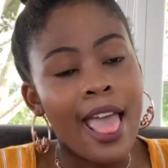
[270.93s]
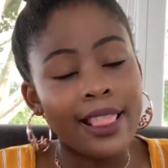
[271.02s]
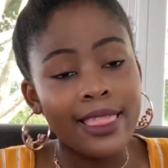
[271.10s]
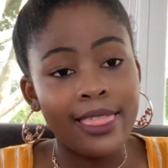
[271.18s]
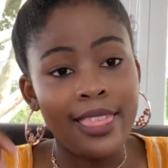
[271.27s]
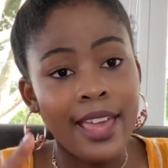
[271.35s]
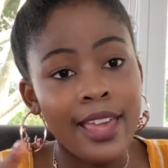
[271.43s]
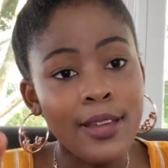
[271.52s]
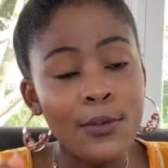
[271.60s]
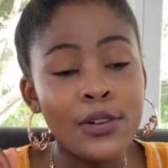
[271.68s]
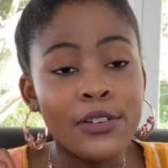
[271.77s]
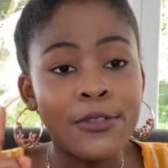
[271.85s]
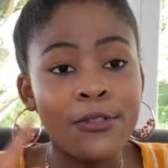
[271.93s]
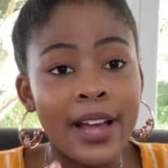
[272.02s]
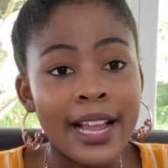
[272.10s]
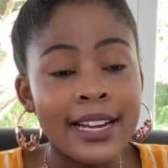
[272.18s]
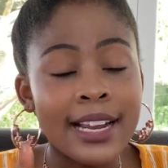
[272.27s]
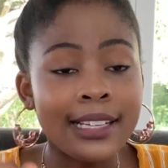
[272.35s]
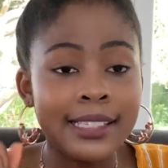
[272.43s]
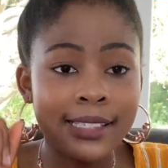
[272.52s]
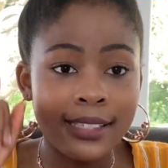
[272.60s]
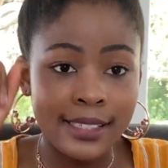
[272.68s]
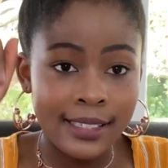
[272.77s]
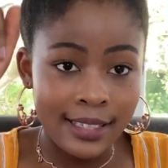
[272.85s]
they will find us
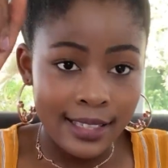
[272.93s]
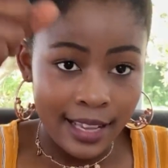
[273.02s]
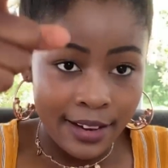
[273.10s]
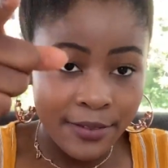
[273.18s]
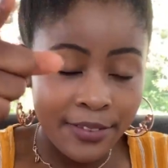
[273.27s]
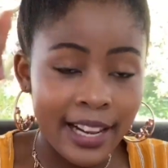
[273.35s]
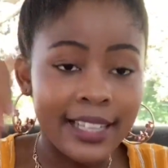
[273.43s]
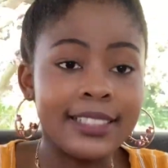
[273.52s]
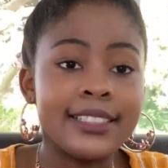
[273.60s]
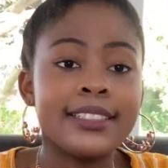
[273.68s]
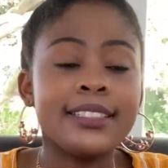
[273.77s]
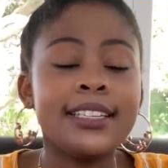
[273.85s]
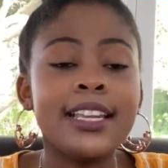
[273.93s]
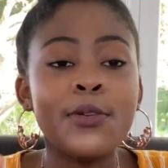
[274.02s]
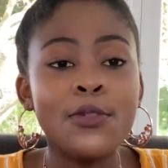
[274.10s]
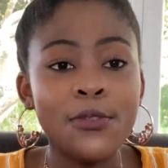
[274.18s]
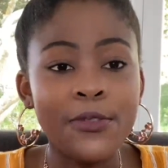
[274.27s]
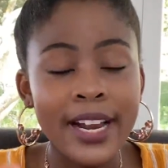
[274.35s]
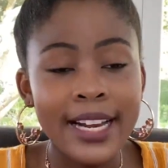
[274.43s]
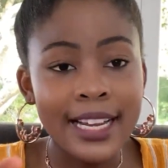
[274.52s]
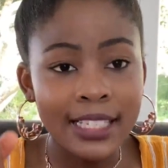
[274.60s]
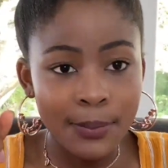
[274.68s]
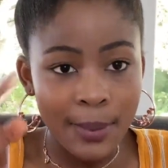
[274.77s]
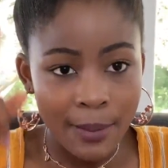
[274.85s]
in front, they will find
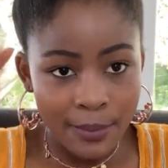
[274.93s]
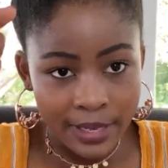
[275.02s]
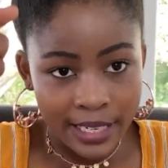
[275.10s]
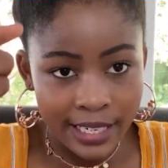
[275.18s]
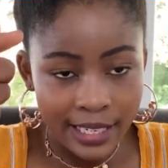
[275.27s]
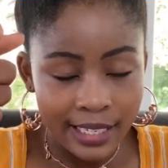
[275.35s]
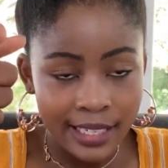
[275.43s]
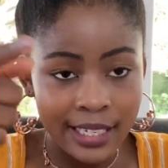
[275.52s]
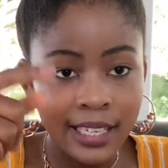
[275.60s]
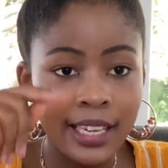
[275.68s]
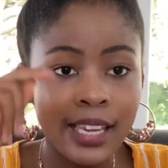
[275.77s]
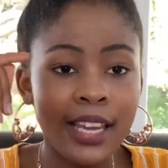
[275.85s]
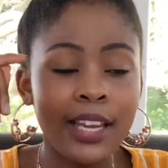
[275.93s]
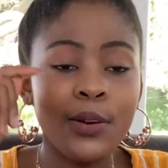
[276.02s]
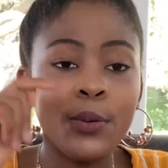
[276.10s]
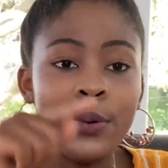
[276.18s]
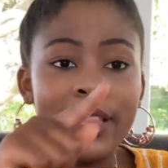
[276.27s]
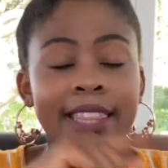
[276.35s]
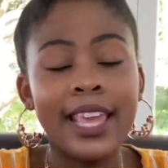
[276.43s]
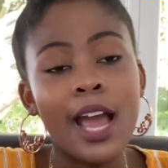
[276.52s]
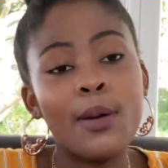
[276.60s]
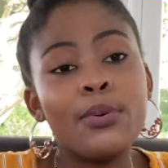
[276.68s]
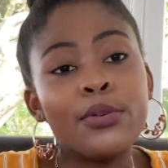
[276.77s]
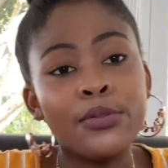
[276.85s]
us phambili with their
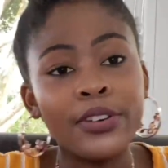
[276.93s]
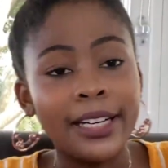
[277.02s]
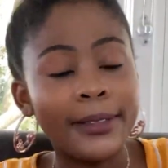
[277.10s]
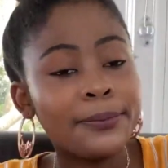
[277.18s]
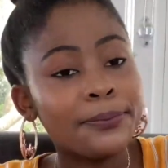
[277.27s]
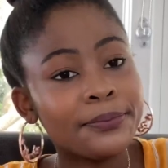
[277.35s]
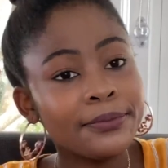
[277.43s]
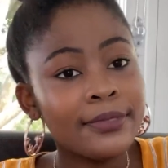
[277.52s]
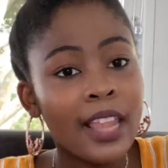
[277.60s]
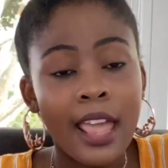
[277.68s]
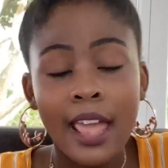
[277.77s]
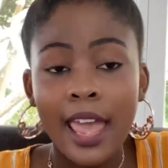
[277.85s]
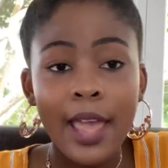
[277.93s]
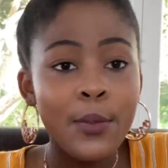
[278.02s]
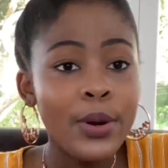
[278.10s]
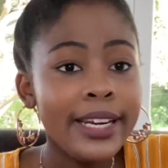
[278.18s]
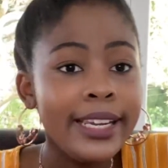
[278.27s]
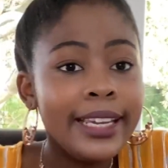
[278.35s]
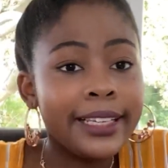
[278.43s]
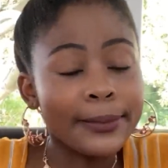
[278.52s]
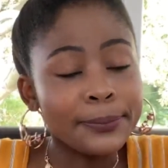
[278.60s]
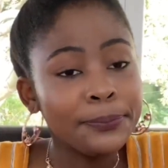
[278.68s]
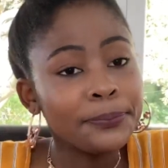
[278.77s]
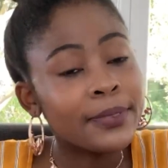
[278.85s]
approval. And we did.
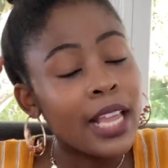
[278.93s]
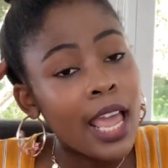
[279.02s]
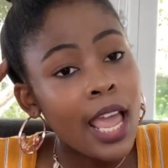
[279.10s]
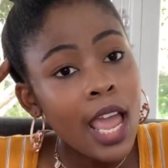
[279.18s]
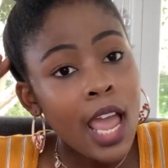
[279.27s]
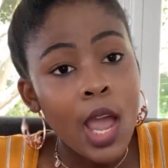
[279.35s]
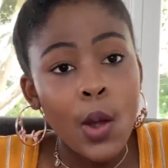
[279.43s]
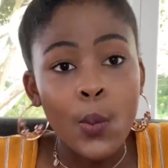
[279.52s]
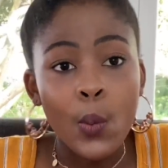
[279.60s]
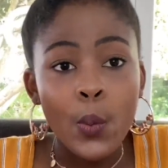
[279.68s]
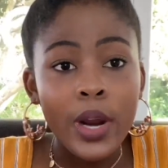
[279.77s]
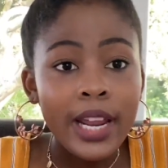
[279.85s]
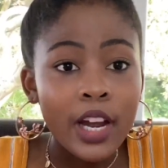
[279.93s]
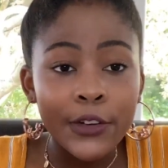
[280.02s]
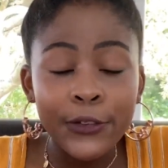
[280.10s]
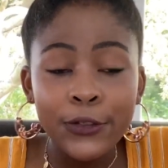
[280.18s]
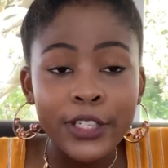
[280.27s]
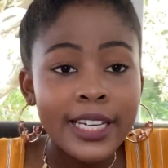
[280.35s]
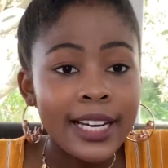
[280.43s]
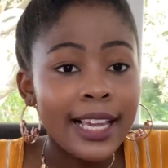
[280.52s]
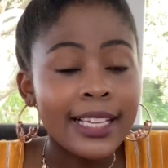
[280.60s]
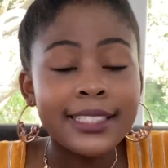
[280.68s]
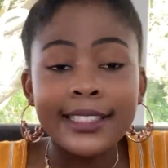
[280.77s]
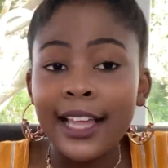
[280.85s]
We
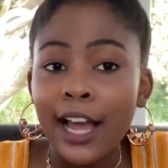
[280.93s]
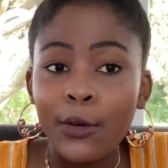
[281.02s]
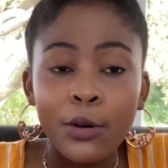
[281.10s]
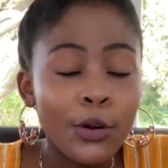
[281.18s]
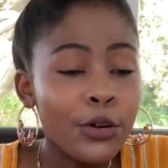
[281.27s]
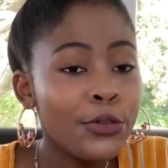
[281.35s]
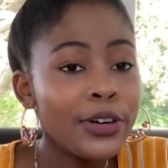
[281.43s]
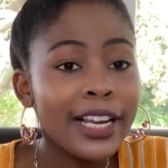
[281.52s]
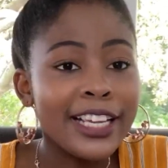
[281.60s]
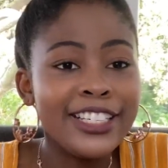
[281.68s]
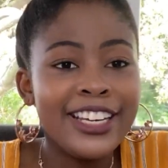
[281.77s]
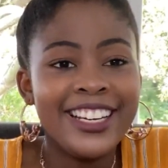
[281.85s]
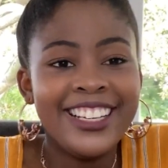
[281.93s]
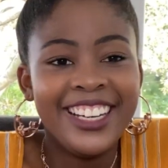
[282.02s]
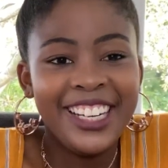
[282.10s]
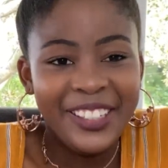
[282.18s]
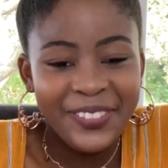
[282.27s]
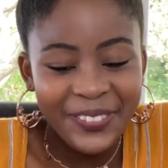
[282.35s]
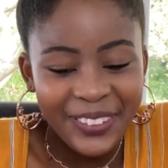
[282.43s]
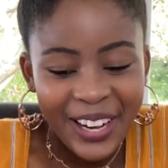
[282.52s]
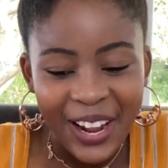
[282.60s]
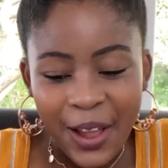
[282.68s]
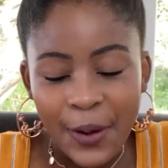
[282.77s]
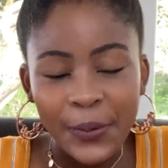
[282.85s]
officialized our own relationship.
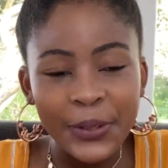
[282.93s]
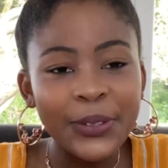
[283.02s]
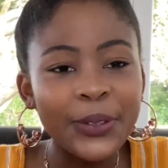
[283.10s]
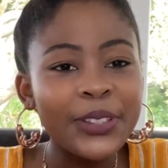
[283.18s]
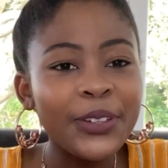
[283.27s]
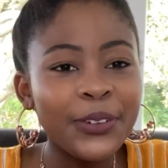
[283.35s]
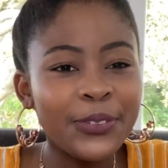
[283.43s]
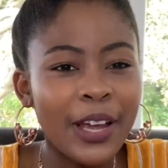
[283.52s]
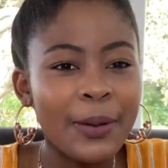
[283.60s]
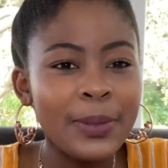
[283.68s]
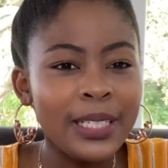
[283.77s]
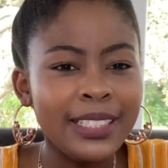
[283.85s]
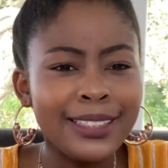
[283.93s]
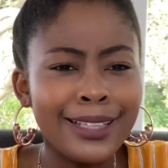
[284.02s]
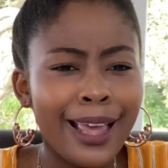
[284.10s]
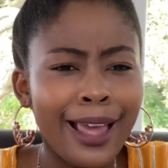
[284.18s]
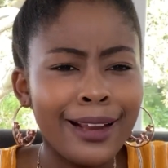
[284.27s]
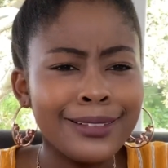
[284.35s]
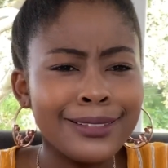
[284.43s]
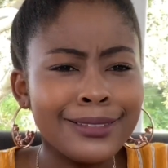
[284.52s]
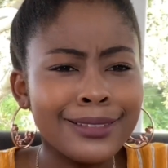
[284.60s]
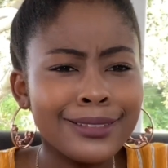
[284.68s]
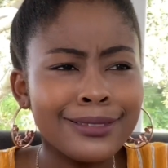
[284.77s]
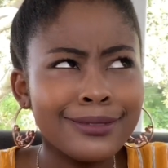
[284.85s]
We told our families, and
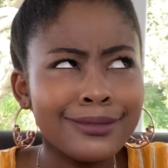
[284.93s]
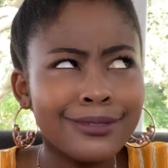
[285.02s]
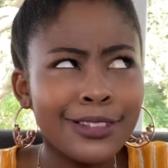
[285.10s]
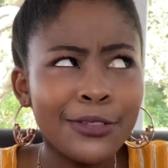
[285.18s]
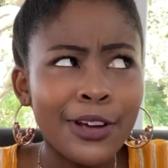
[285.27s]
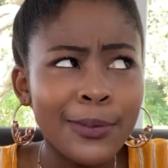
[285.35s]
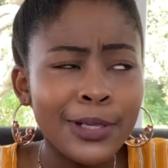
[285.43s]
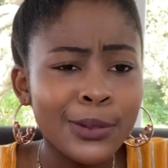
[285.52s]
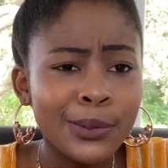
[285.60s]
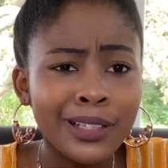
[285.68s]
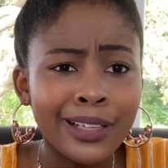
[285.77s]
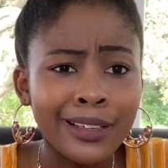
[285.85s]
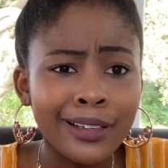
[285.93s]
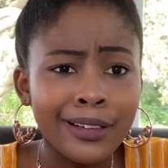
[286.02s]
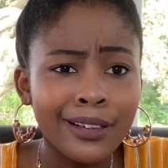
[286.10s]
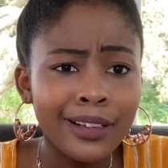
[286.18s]
our families were like,